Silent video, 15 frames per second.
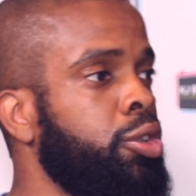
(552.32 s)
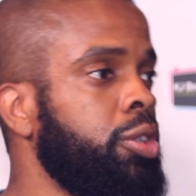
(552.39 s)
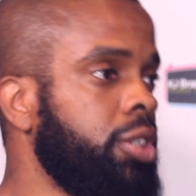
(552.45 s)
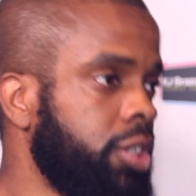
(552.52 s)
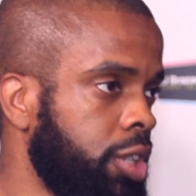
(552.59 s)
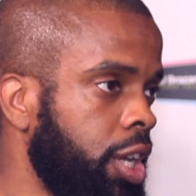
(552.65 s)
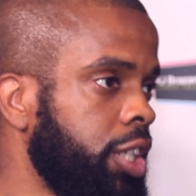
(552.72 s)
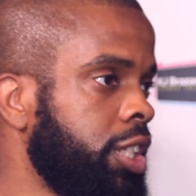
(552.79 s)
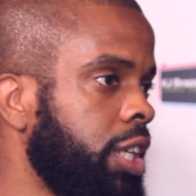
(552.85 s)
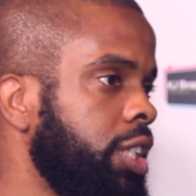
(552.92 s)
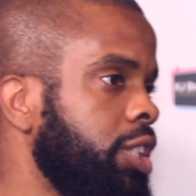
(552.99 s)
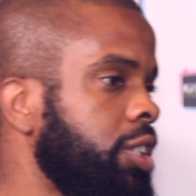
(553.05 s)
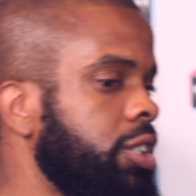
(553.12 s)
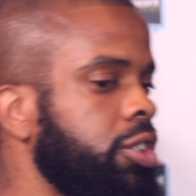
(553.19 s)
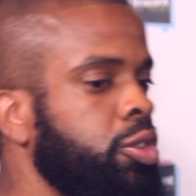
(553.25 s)
to the search
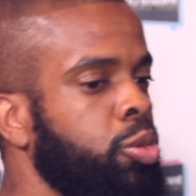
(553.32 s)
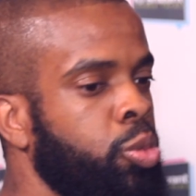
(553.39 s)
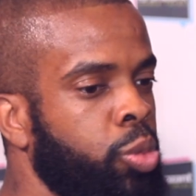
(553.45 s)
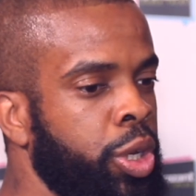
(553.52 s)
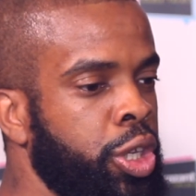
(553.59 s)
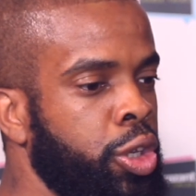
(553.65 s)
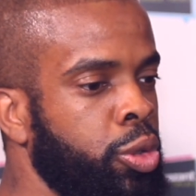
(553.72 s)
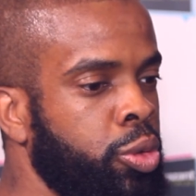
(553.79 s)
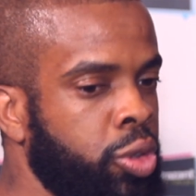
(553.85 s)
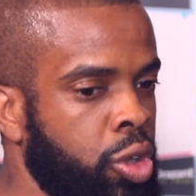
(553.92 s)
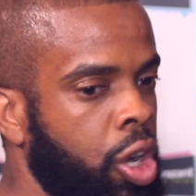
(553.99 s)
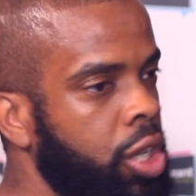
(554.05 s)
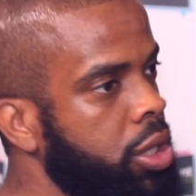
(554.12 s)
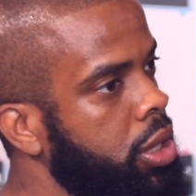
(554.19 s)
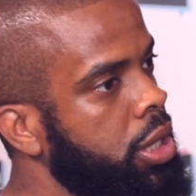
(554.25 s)
engines. When you
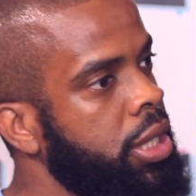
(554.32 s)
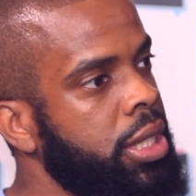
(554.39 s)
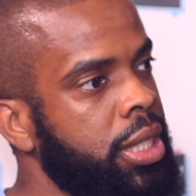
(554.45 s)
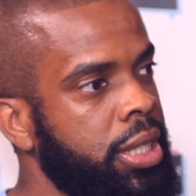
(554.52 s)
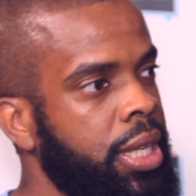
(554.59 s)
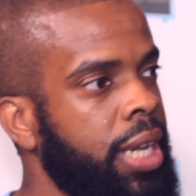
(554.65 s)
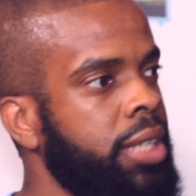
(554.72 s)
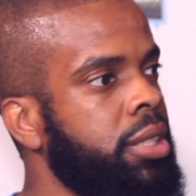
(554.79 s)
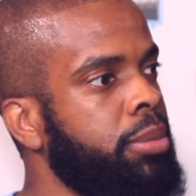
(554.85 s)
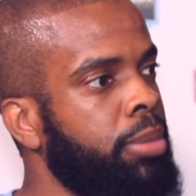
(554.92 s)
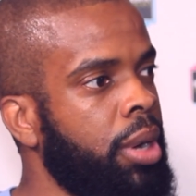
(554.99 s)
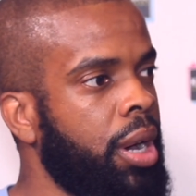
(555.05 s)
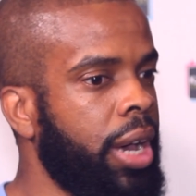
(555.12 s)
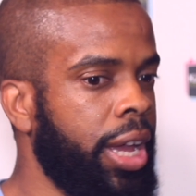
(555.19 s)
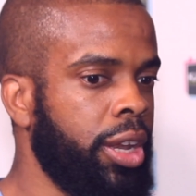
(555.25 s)
start seeing the data
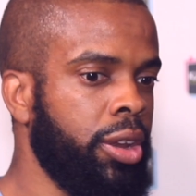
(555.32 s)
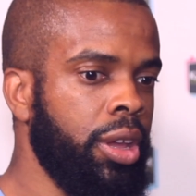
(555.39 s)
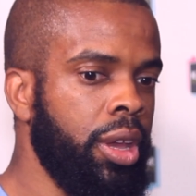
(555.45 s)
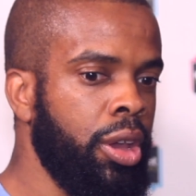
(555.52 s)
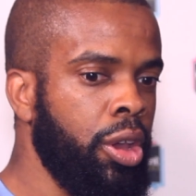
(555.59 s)
behind